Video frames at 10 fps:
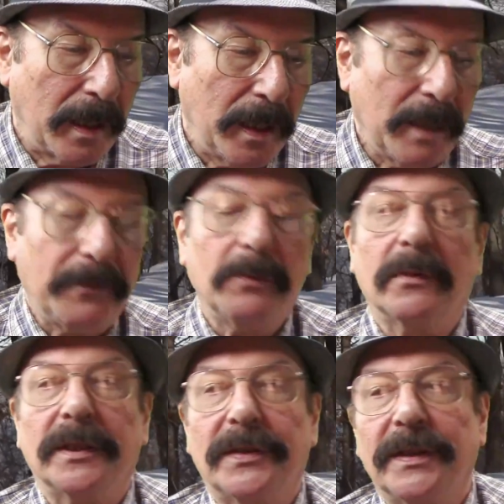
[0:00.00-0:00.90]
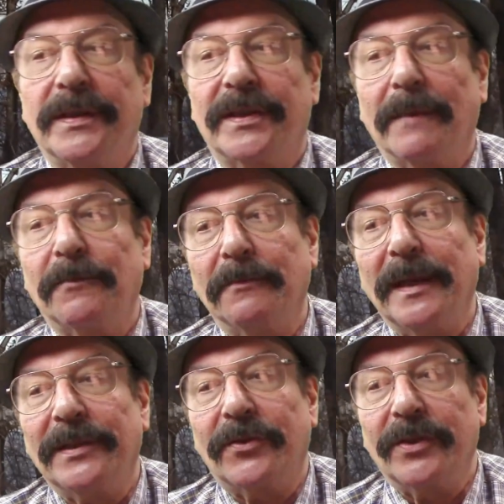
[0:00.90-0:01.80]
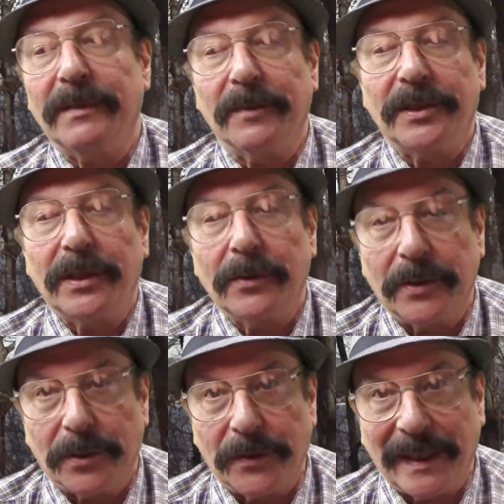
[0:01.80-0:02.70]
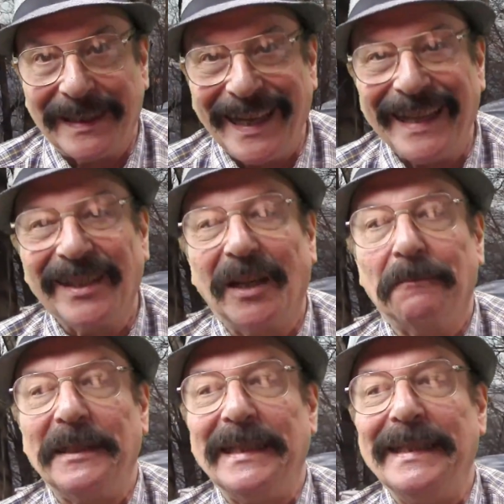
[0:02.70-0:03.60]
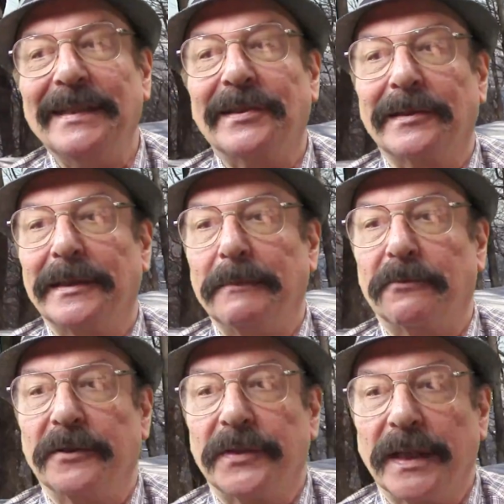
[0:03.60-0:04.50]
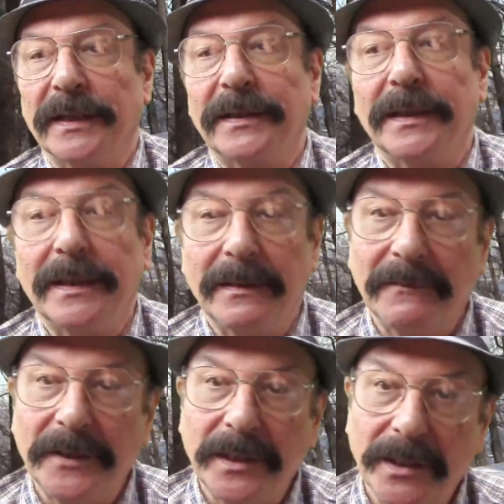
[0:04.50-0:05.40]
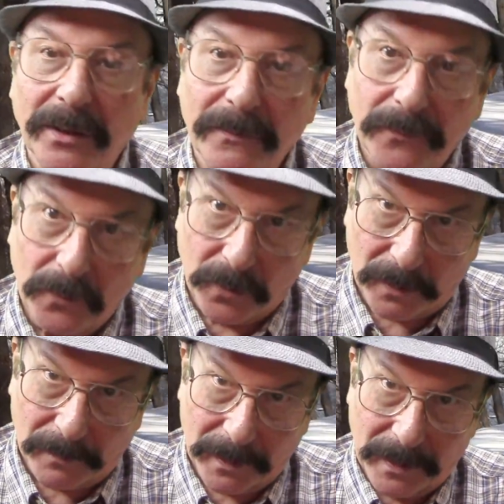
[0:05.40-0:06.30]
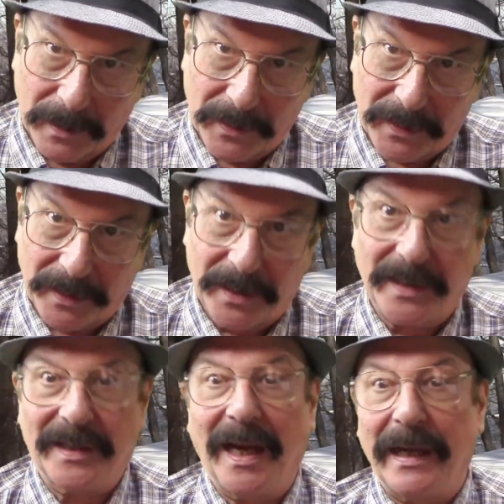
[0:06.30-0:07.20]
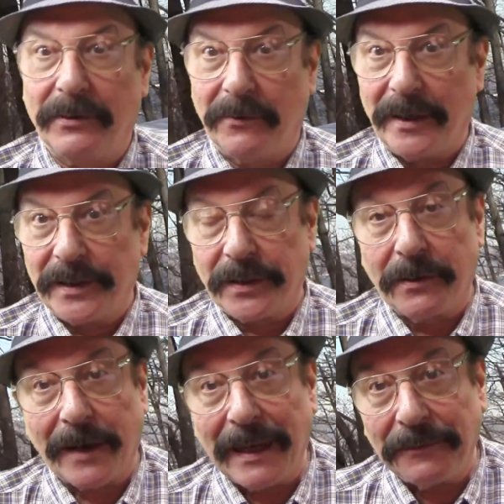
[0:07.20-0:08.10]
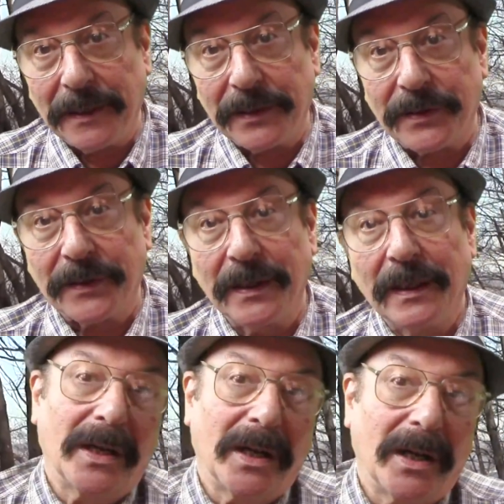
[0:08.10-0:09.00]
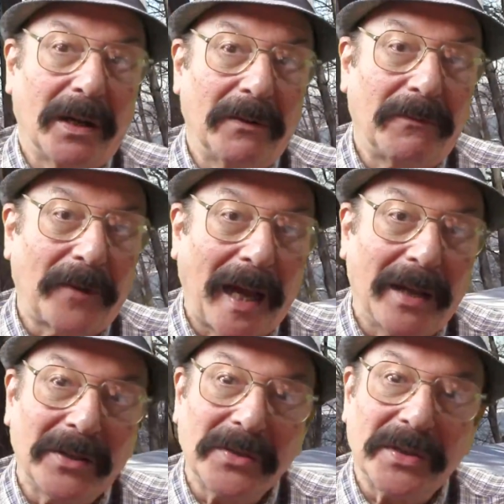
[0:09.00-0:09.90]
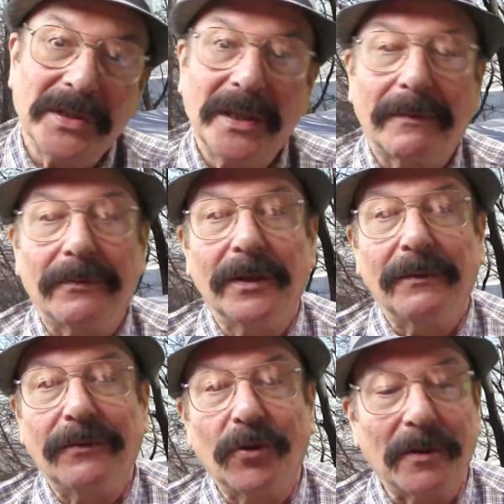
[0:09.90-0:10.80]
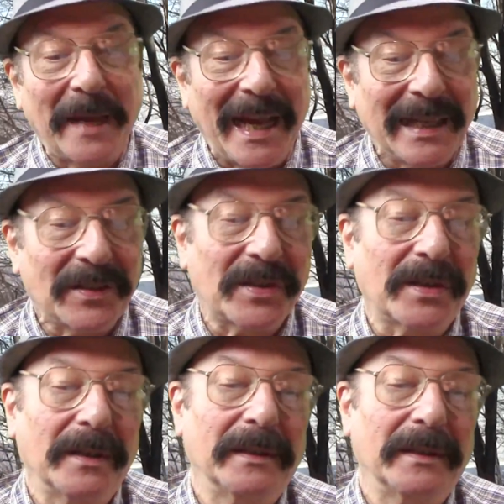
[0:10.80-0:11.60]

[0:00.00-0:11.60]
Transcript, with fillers: If you want to see supplementary material that cannot be easily presented in video form, such as high-res graphics, files in different formats,